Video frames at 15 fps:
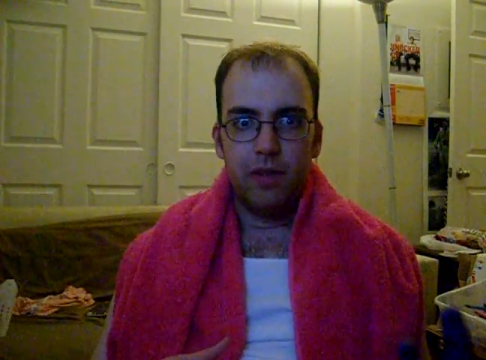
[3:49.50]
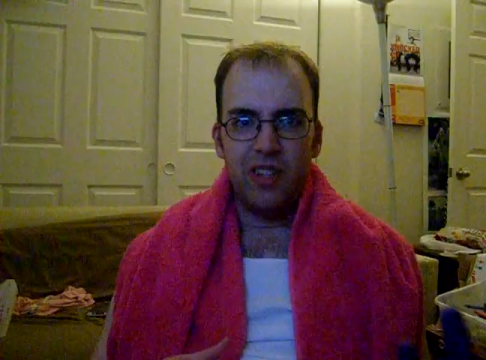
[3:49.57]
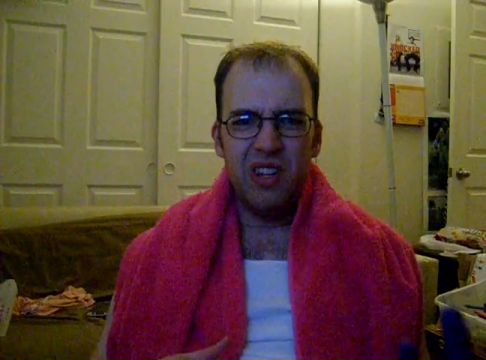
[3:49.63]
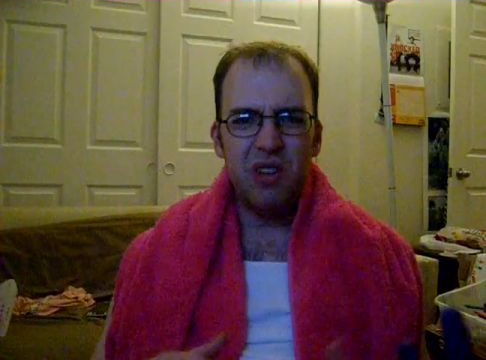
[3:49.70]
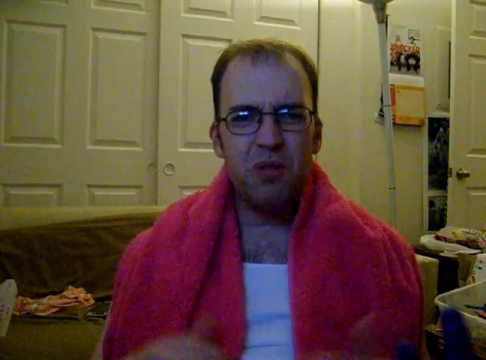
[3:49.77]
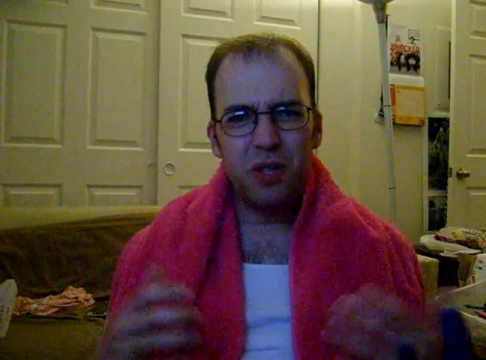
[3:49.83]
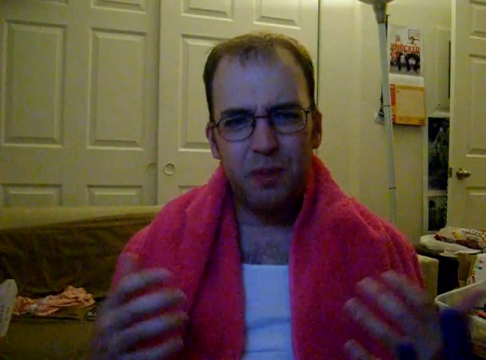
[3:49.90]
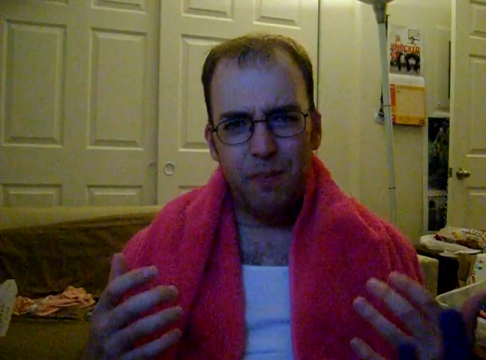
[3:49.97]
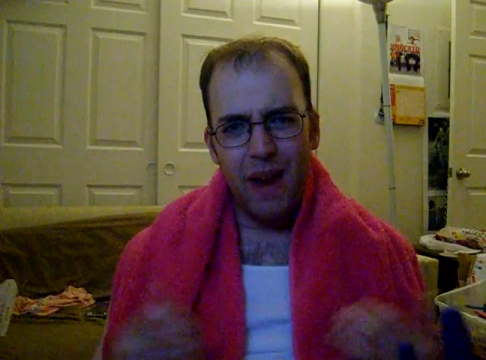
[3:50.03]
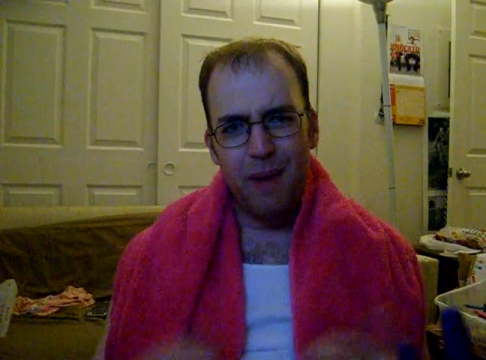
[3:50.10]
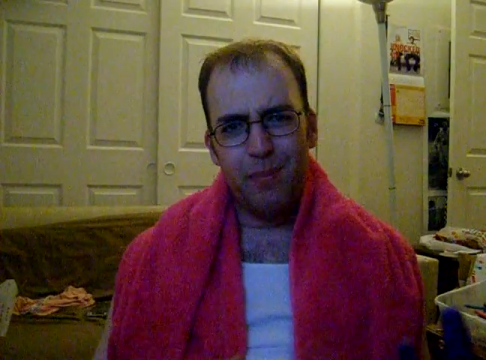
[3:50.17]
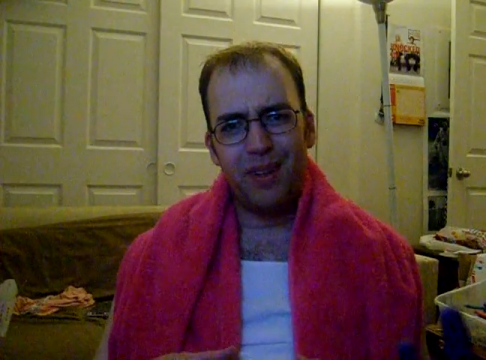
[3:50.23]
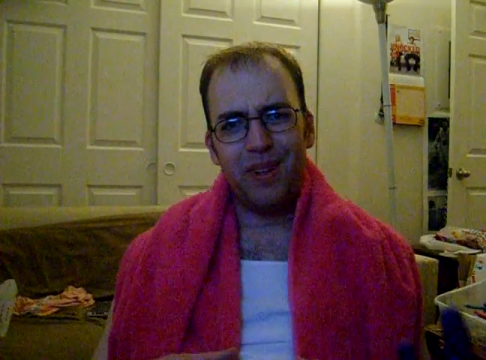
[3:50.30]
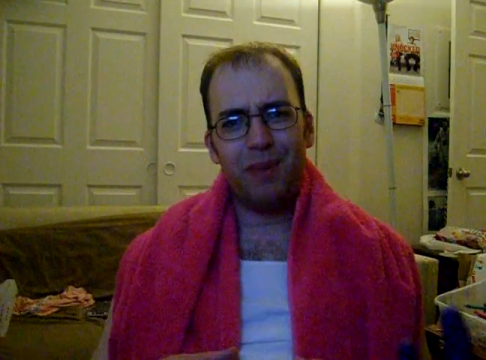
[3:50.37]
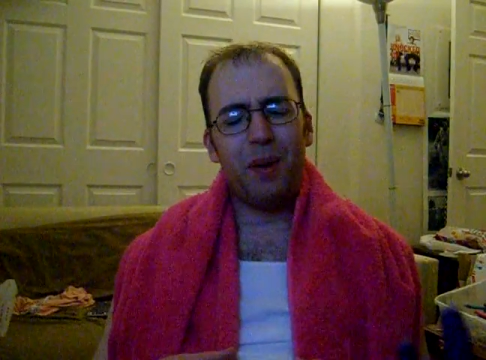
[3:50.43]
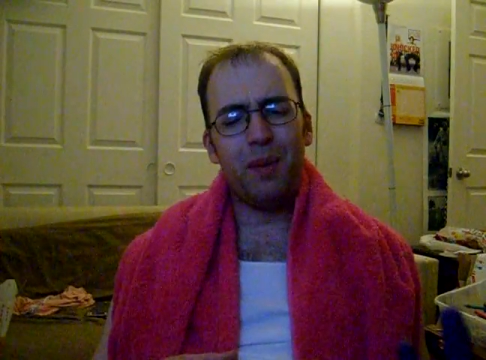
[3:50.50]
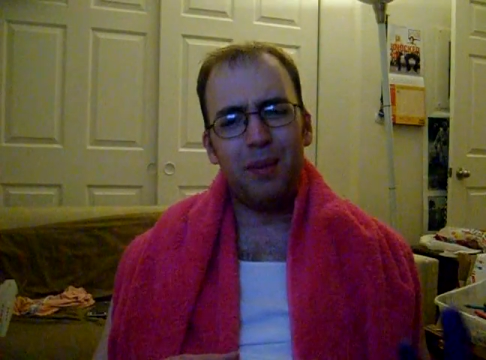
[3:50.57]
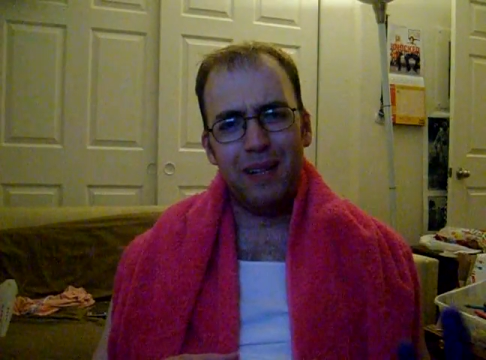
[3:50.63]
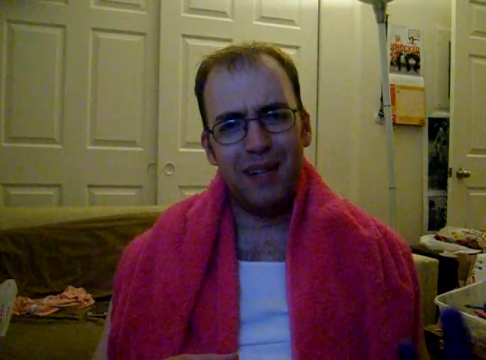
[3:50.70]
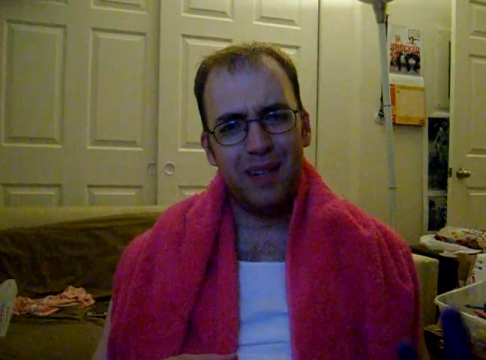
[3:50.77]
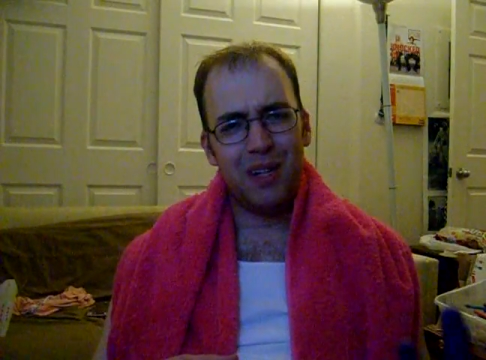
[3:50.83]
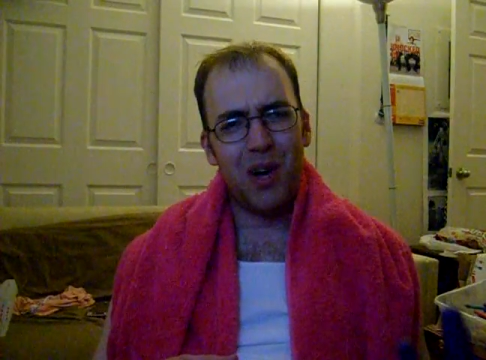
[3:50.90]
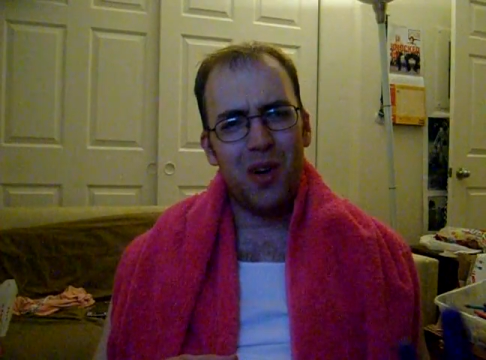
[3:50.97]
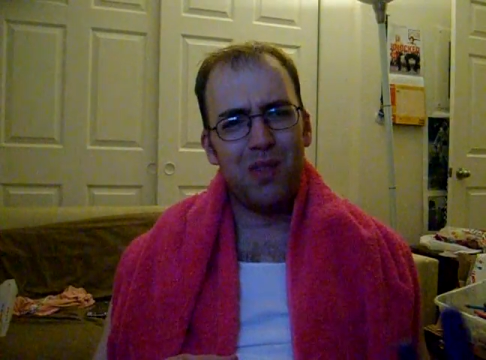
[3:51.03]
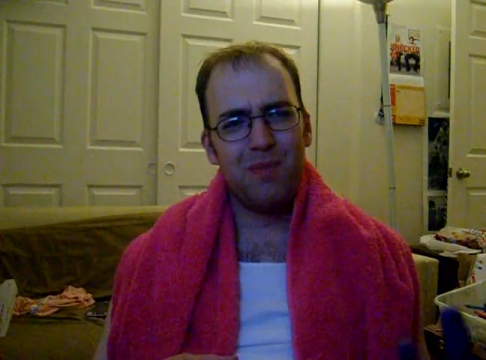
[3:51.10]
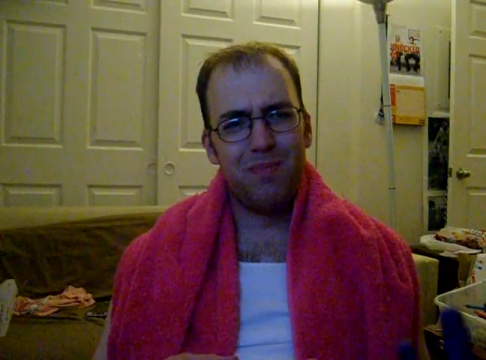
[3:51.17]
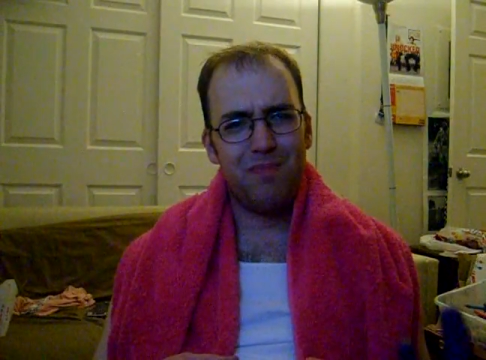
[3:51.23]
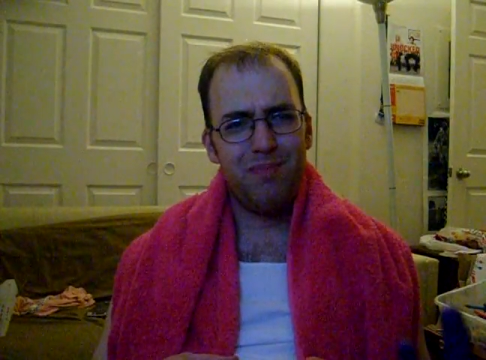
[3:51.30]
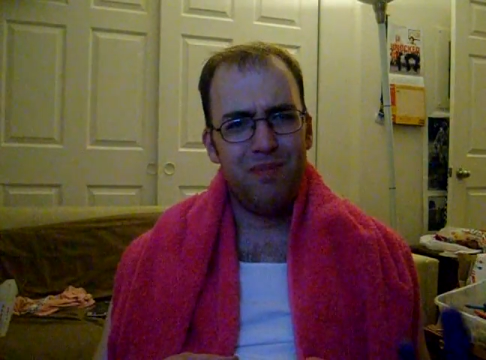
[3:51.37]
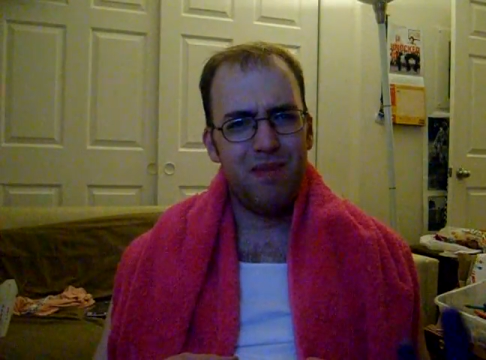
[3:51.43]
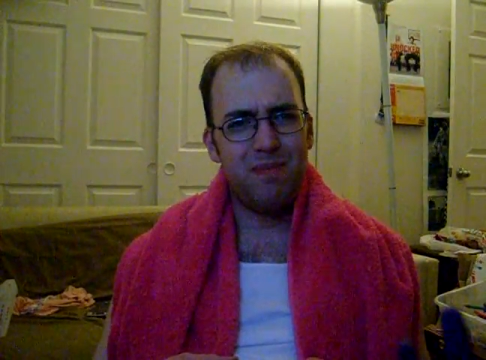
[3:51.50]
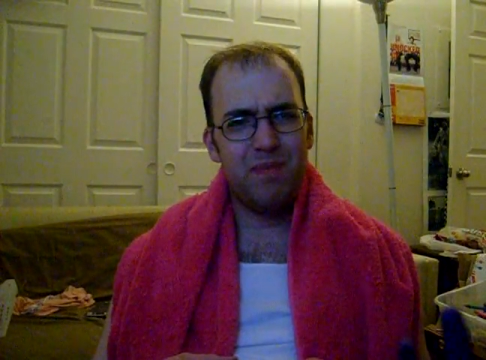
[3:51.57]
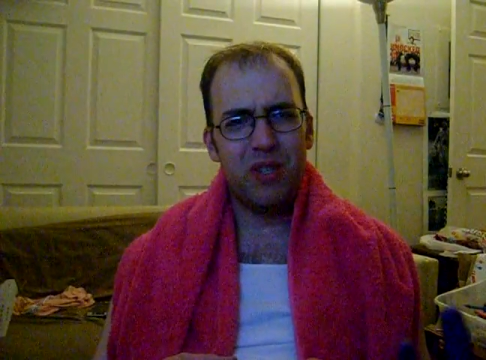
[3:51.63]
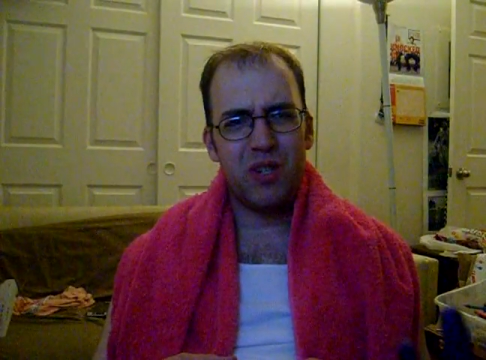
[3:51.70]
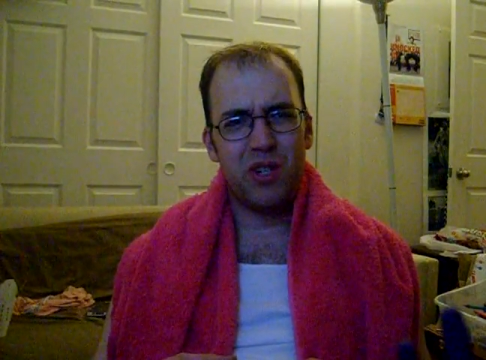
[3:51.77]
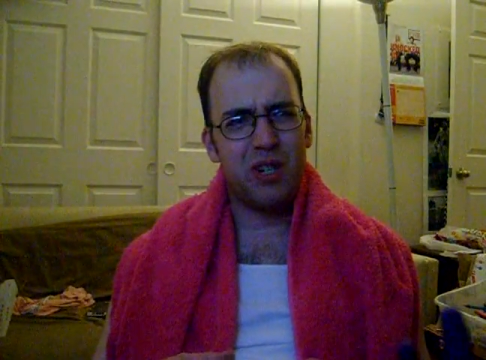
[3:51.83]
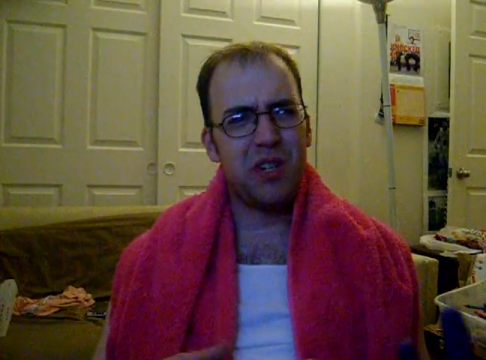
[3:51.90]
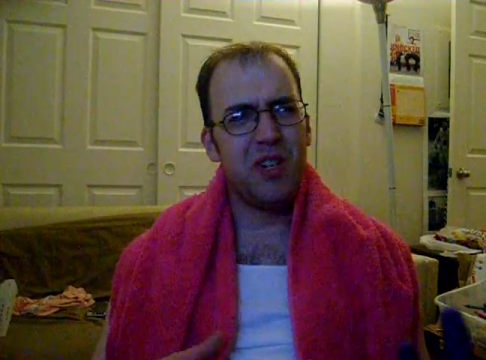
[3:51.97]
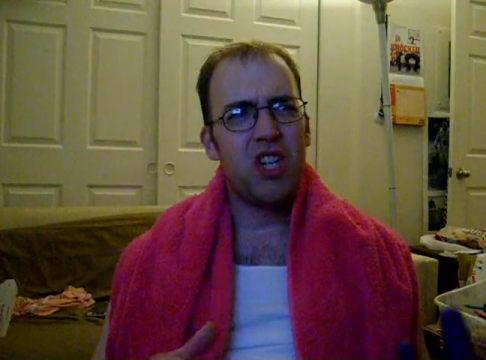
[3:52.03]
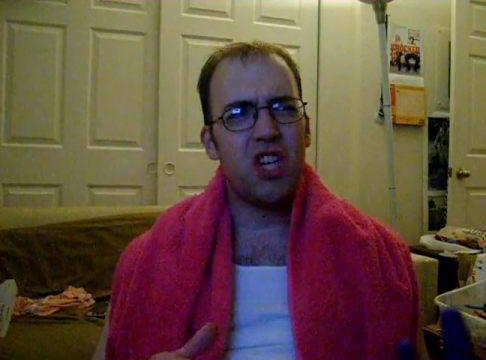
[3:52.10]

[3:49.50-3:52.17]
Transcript: The newspaper, they're probably going to call him Mr.